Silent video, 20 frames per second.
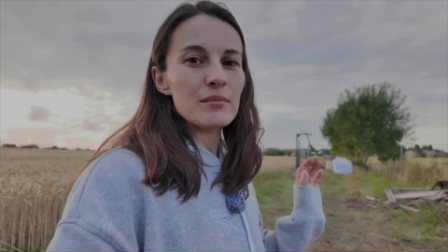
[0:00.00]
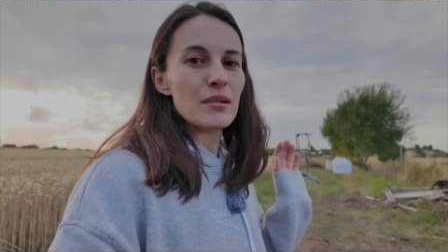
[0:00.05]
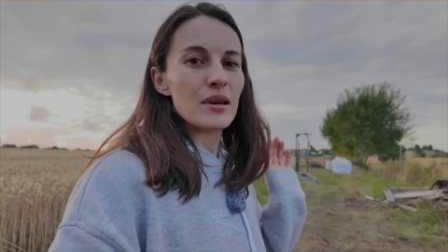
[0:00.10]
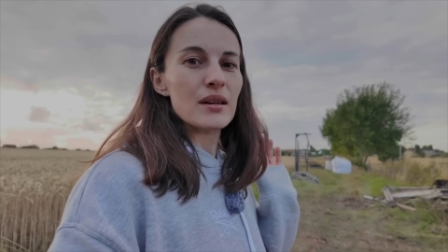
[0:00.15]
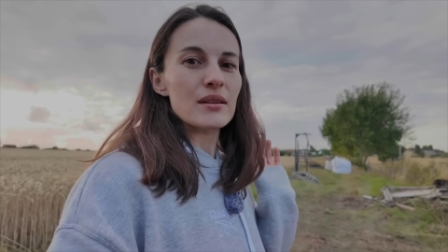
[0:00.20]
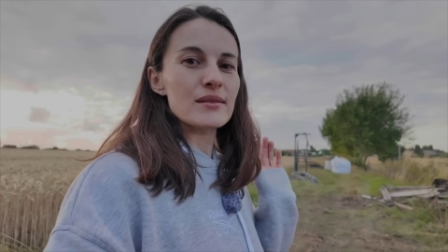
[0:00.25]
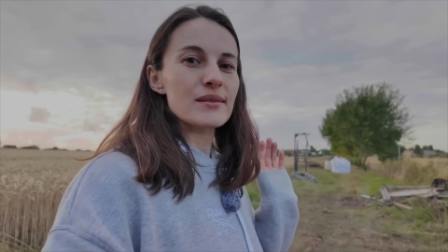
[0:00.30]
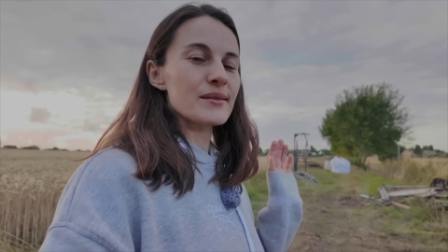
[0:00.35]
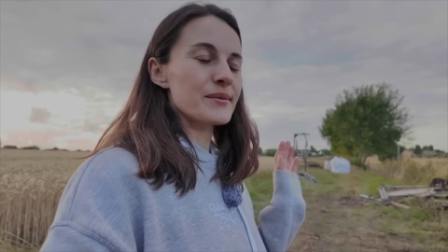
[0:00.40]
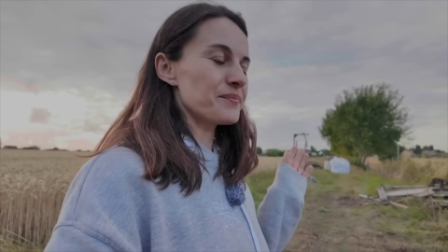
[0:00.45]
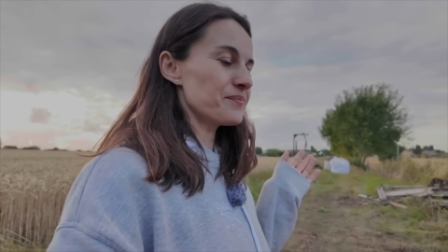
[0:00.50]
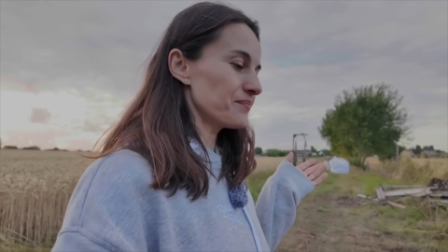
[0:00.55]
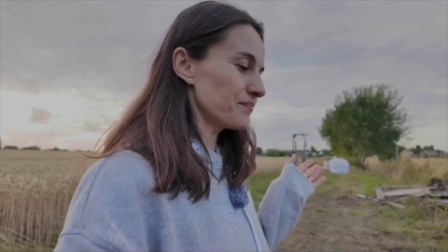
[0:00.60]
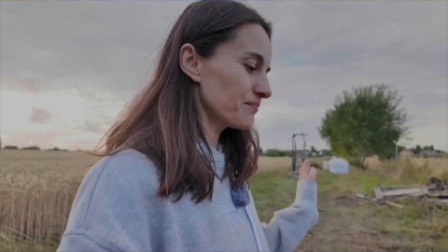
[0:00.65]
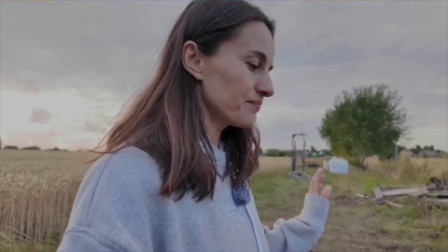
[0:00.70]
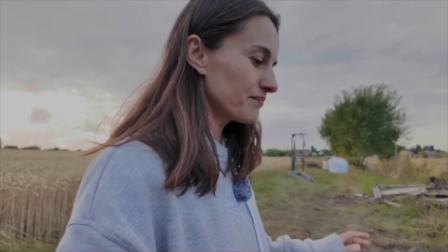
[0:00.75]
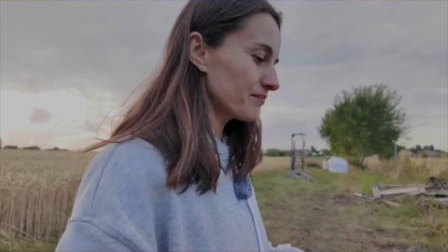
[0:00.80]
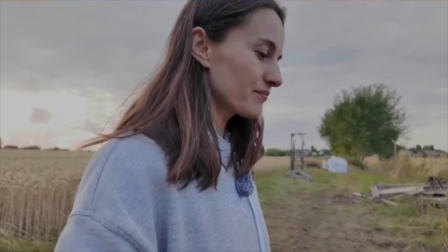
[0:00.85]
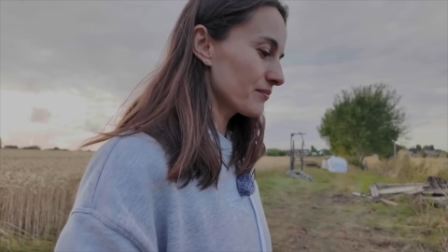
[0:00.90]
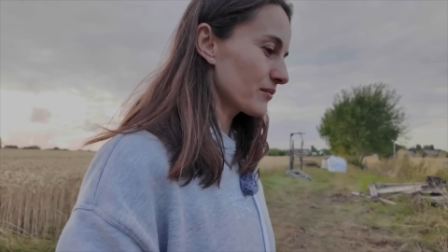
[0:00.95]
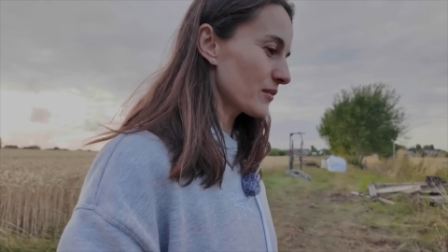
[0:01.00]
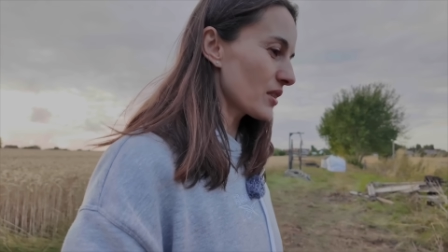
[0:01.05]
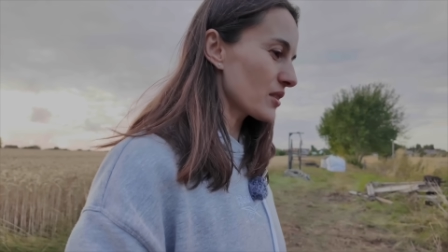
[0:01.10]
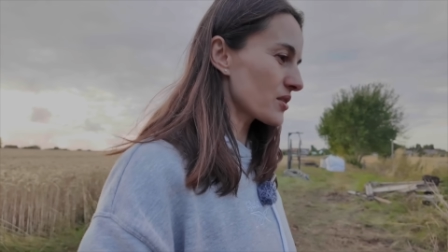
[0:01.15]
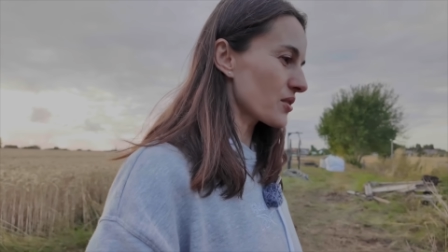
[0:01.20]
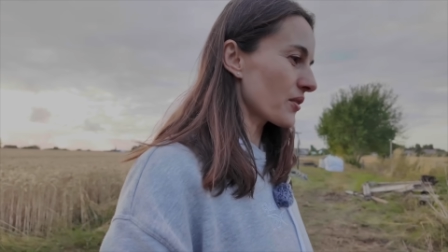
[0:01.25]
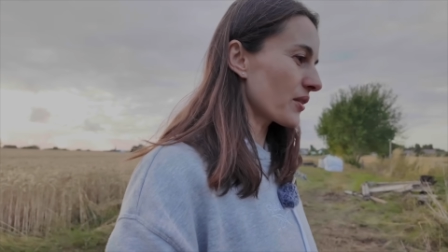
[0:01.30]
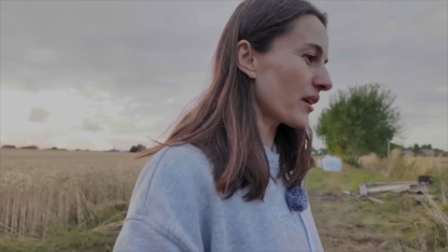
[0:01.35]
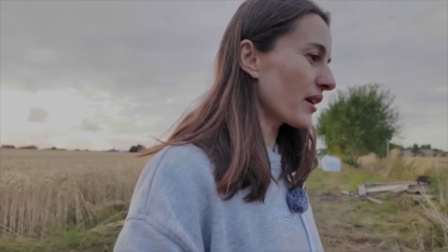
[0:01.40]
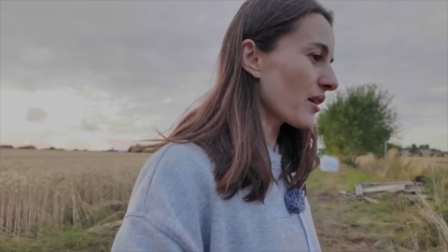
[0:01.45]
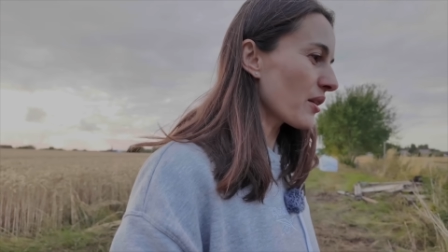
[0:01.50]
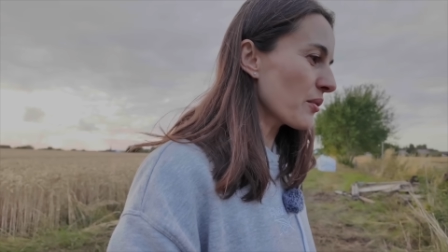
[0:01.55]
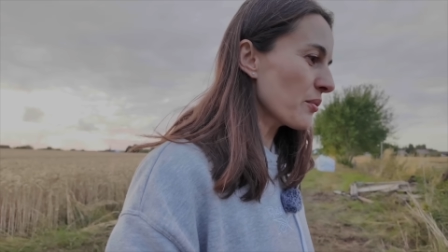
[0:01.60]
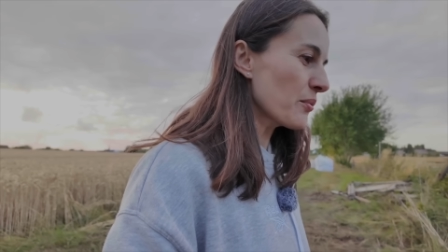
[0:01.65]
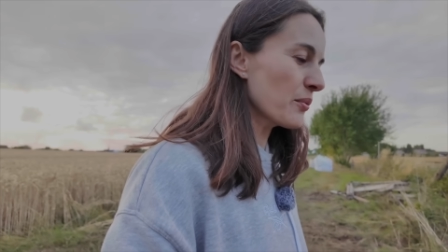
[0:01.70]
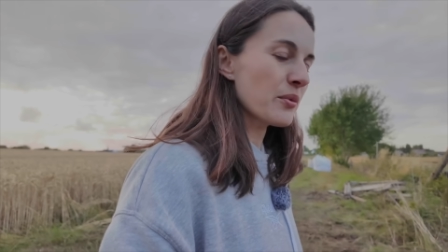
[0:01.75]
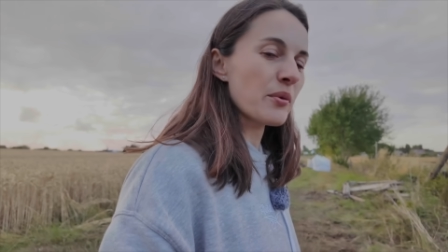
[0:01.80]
but it's okay